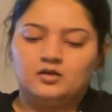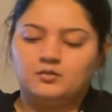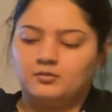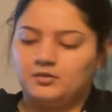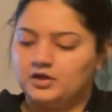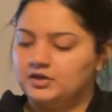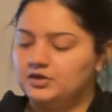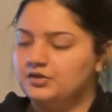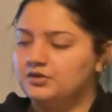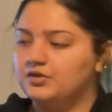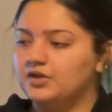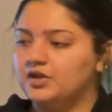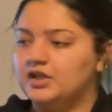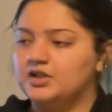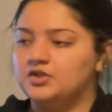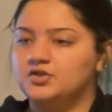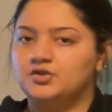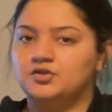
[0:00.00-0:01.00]
Martin Luther
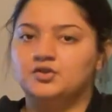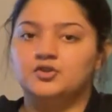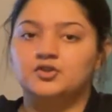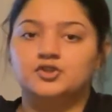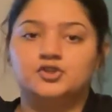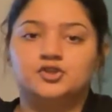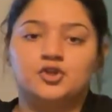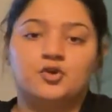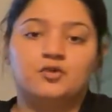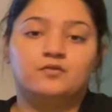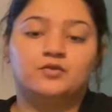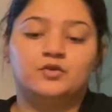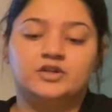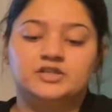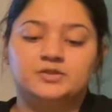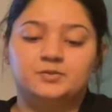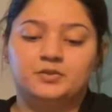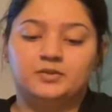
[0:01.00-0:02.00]
King Jr. is known for
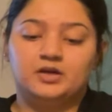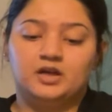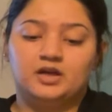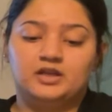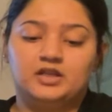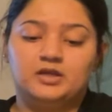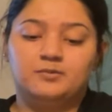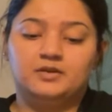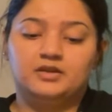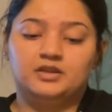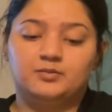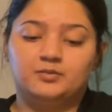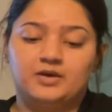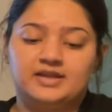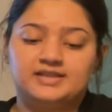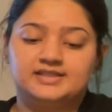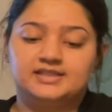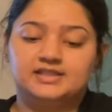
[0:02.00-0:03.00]
his keeping the
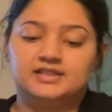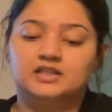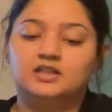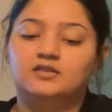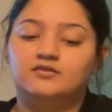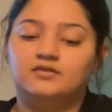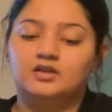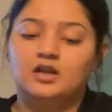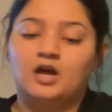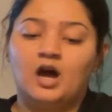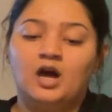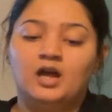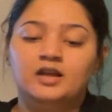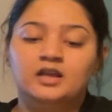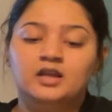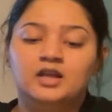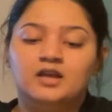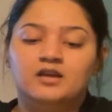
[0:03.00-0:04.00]
precedent of
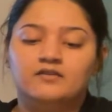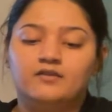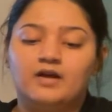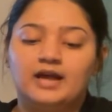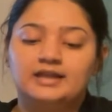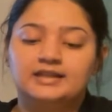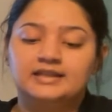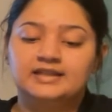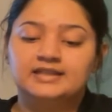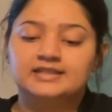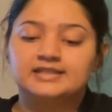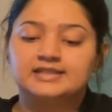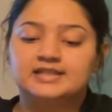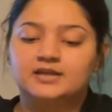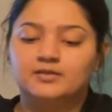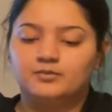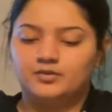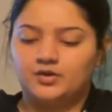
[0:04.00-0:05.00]
non-violence
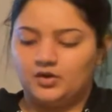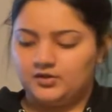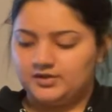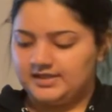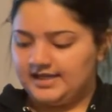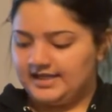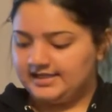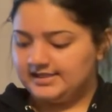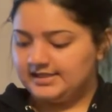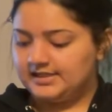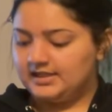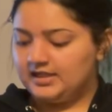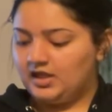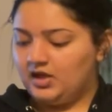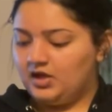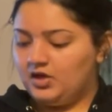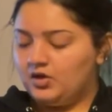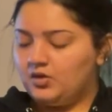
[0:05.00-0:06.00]
protests,
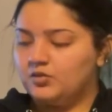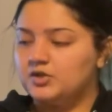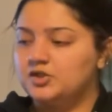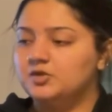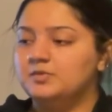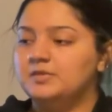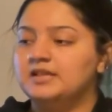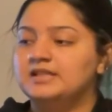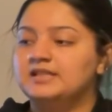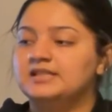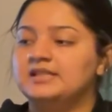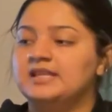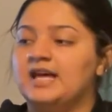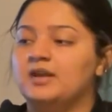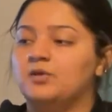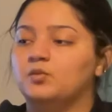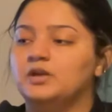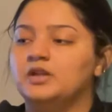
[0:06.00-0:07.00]
which means
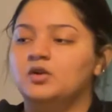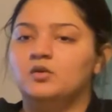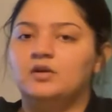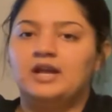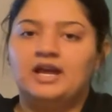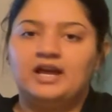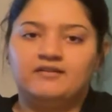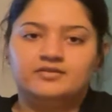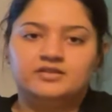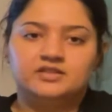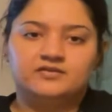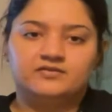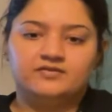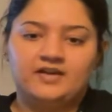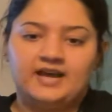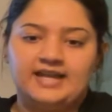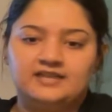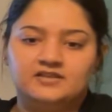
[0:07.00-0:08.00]
that we don't have to
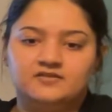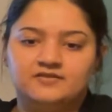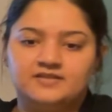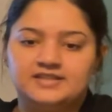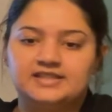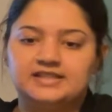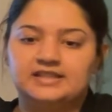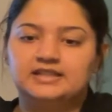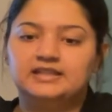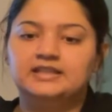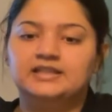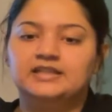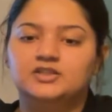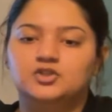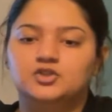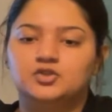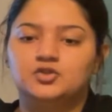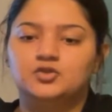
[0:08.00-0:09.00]
fight physically
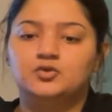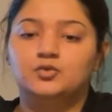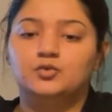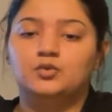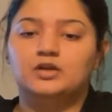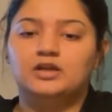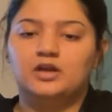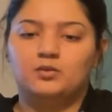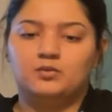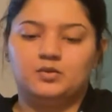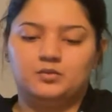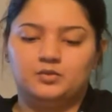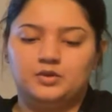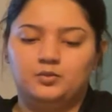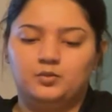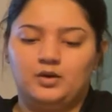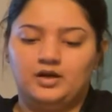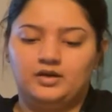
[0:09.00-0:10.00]
to get what we
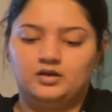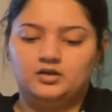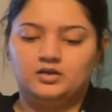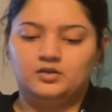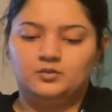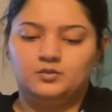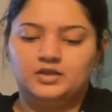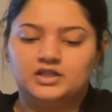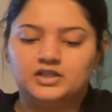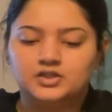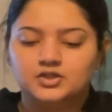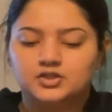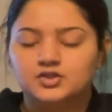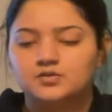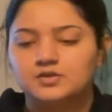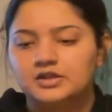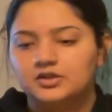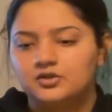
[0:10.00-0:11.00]
want. We can
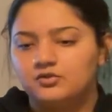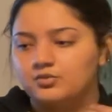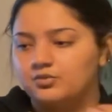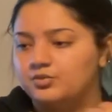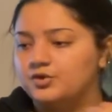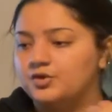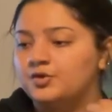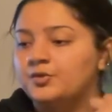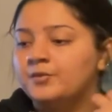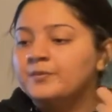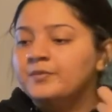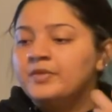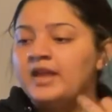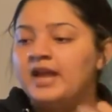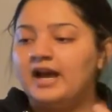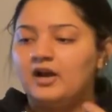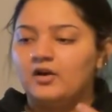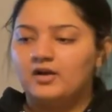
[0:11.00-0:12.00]
do it through
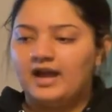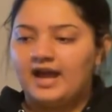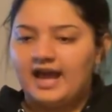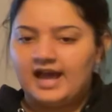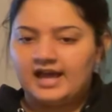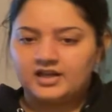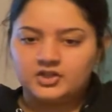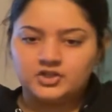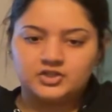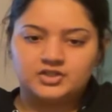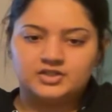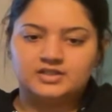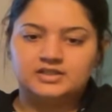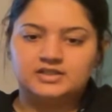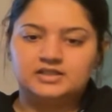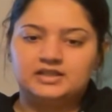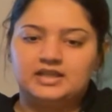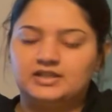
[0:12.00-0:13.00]
our
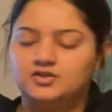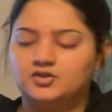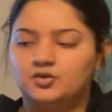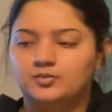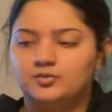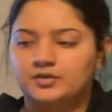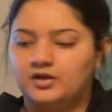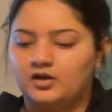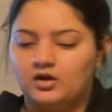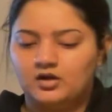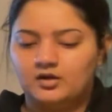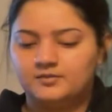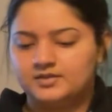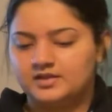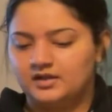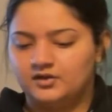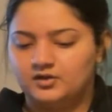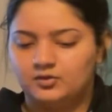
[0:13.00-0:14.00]
actions that don't bring harm to
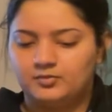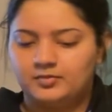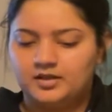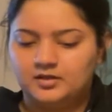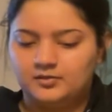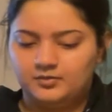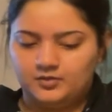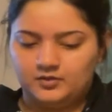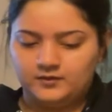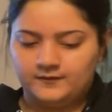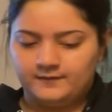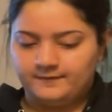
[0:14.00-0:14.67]
other people.